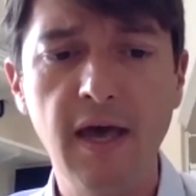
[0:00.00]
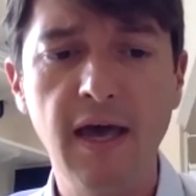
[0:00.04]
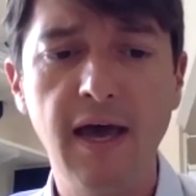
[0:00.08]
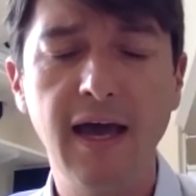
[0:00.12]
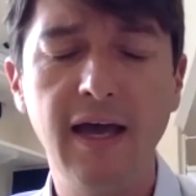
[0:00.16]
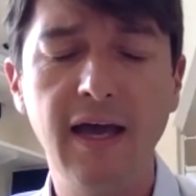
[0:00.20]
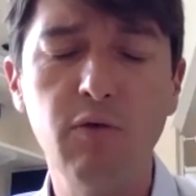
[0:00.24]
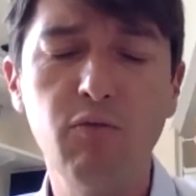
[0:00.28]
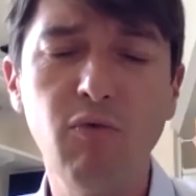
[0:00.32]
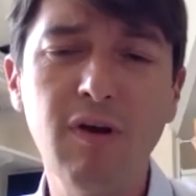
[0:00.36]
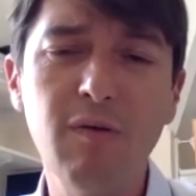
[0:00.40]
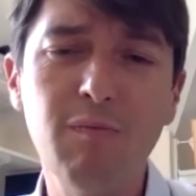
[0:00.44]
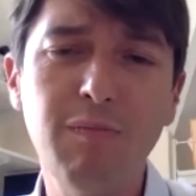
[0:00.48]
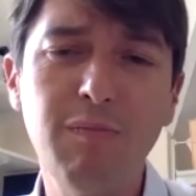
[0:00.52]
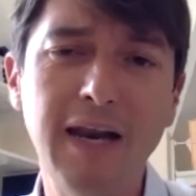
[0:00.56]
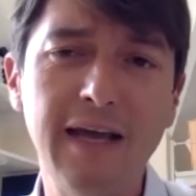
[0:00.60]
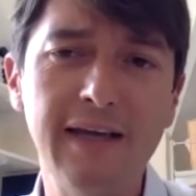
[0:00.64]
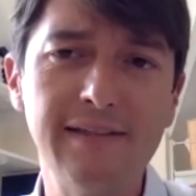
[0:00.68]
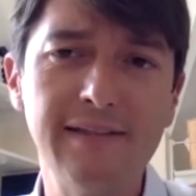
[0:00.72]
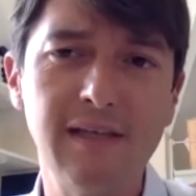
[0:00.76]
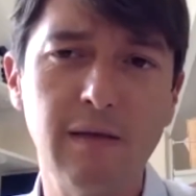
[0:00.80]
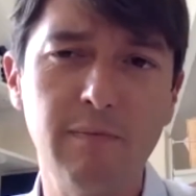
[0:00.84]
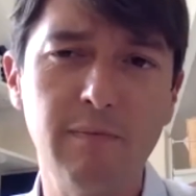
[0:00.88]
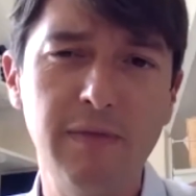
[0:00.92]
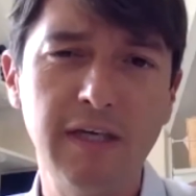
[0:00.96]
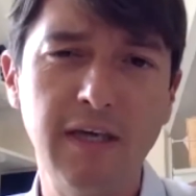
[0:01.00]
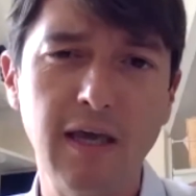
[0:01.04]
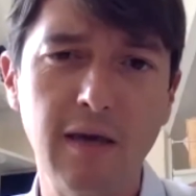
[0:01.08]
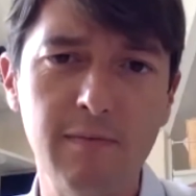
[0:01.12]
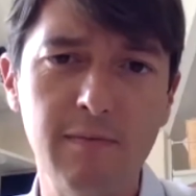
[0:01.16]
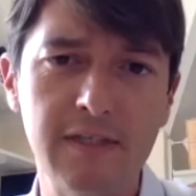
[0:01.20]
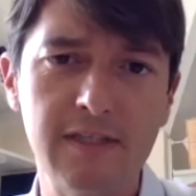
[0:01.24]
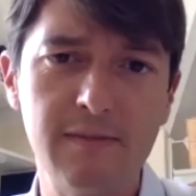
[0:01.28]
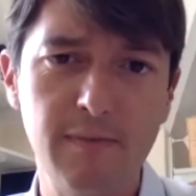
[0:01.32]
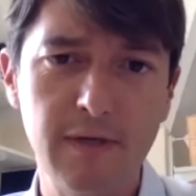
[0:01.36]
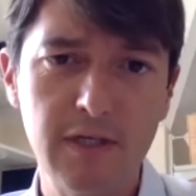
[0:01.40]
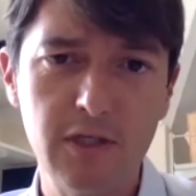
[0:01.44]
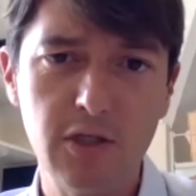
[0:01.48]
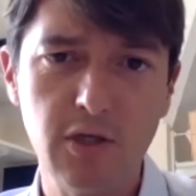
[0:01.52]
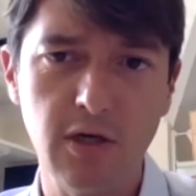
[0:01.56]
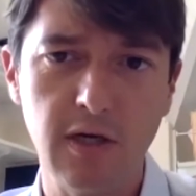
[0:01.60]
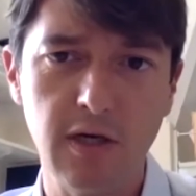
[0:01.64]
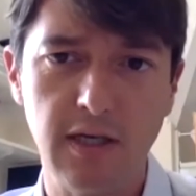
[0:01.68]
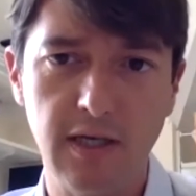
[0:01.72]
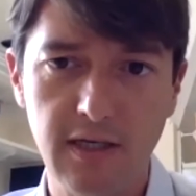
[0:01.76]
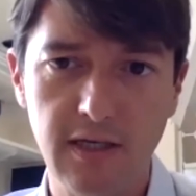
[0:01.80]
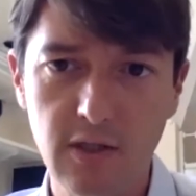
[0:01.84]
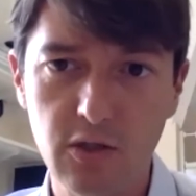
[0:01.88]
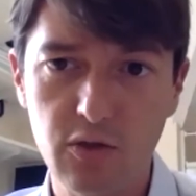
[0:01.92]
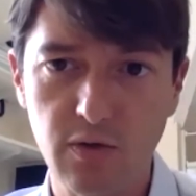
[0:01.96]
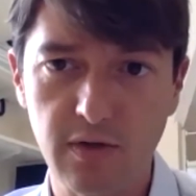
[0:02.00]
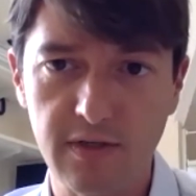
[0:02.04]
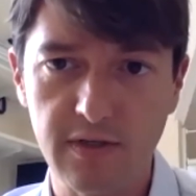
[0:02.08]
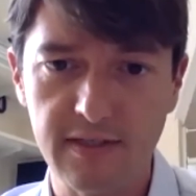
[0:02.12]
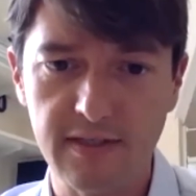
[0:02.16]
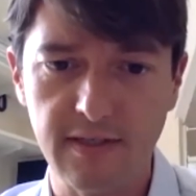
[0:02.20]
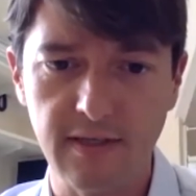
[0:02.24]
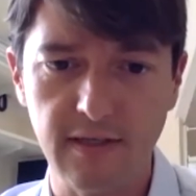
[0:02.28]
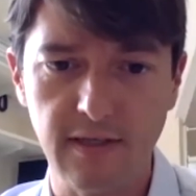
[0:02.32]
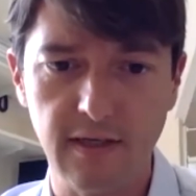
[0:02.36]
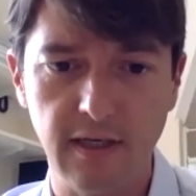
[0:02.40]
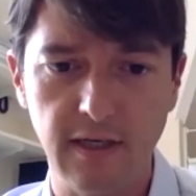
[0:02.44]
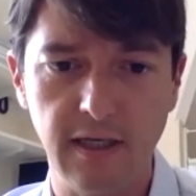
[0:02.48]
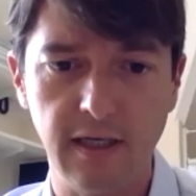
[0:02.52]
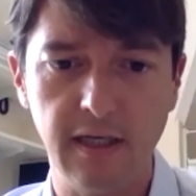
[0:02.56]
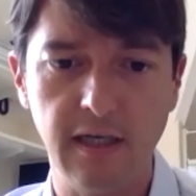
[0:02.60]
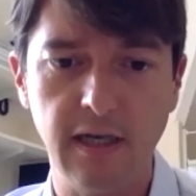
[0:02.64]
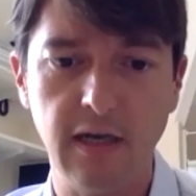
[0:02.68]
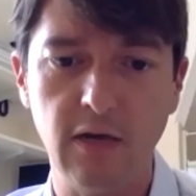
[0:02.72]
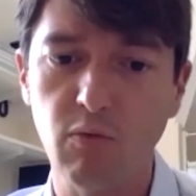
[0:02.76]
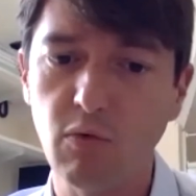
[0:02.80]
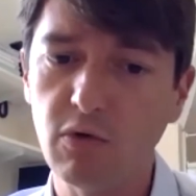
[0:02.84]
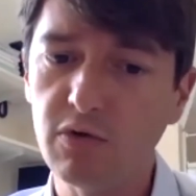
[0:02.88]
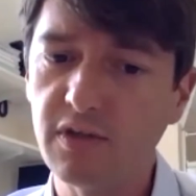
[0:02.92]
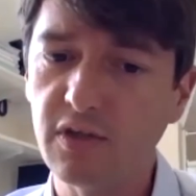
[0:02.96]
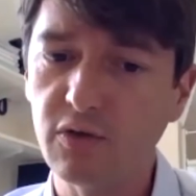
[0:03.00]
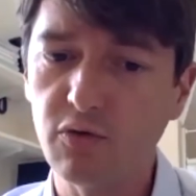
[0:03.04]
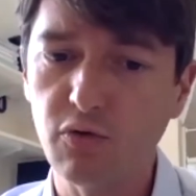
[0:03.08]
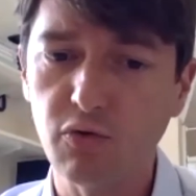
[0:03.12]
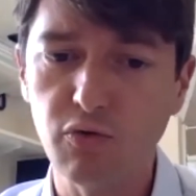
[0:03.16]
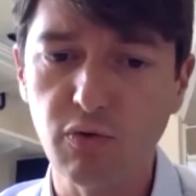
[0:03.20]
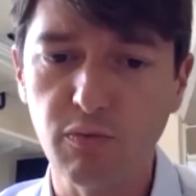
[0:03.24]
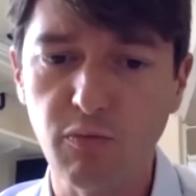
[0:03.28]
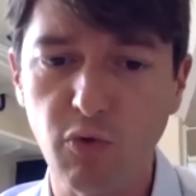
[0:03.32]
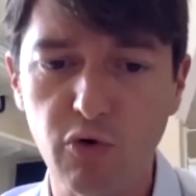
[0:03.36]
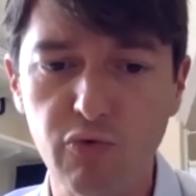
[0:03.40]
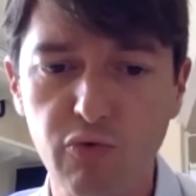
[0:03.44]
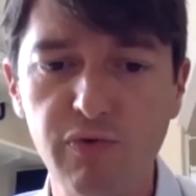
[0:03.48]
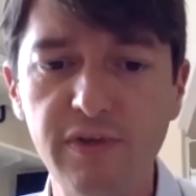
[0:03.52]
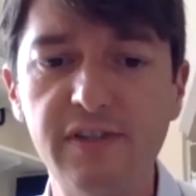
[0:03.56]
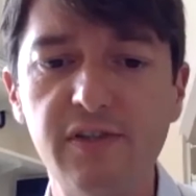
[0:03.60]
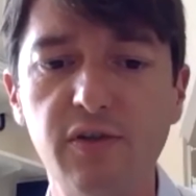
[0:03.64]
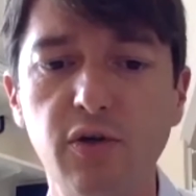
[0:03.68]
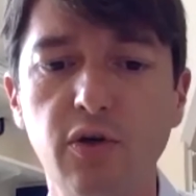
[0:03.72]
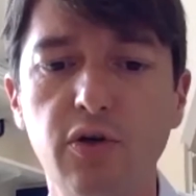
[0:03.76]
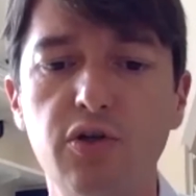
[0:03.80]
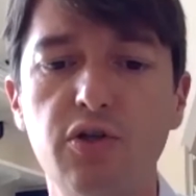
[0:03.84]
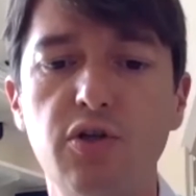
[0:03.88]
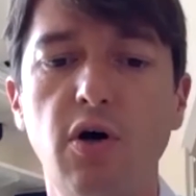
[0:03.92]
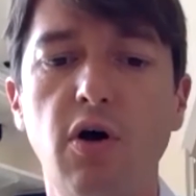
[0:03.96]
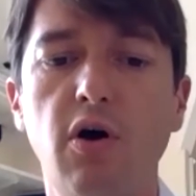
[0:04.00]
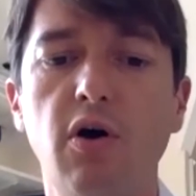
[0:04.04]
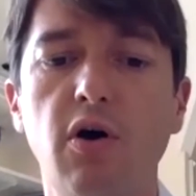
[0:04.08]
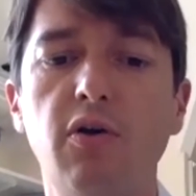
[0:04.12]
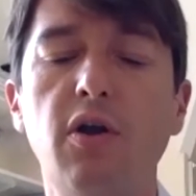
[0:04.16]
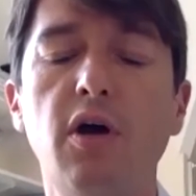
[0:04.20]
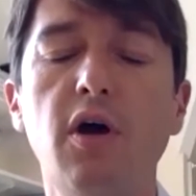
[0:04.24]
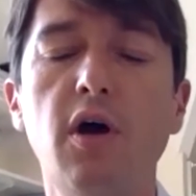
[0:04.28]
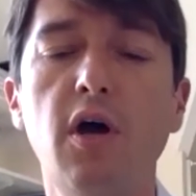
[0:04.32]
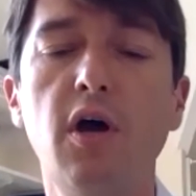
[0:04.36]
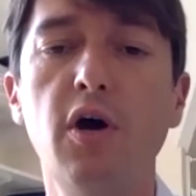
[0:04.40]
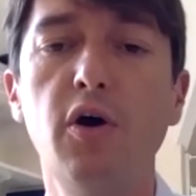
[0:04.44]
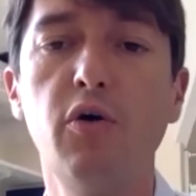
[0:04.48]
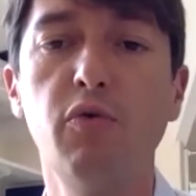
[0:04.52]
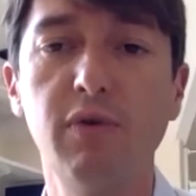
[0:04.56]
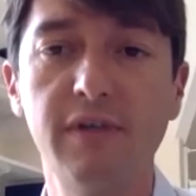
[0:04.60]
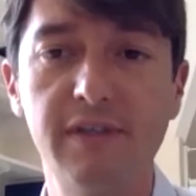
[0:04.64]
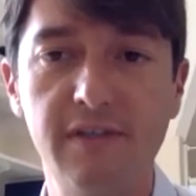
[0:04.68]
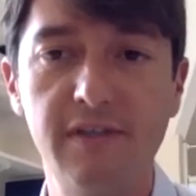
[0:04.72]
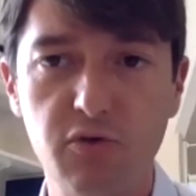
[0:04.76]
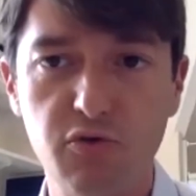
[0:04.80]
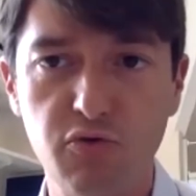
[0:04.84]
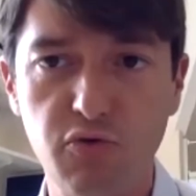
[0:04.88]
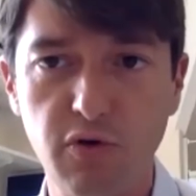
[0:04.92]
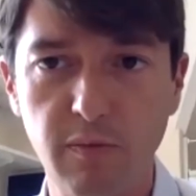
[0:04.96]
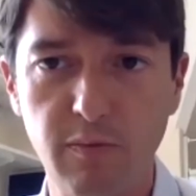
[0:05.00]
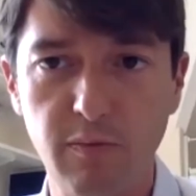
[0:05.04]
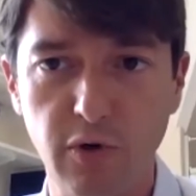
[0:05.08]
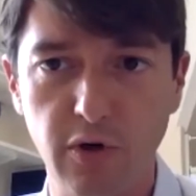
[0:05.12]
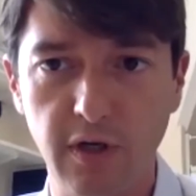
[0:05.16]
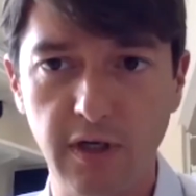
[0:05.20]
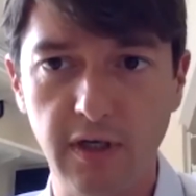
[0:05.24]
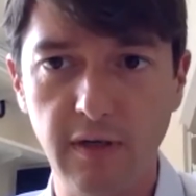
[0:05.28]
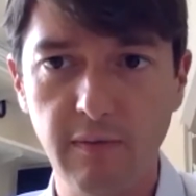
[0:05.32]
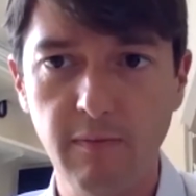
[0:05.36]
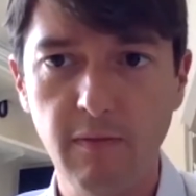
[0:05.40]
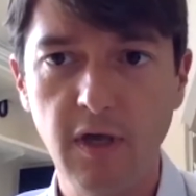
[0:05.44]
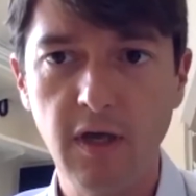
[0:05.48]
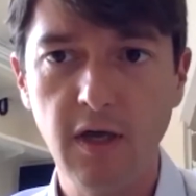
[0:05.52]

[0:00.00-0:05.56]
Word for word: And one place I became especially interested in and wanted to do more research on was Tripoli.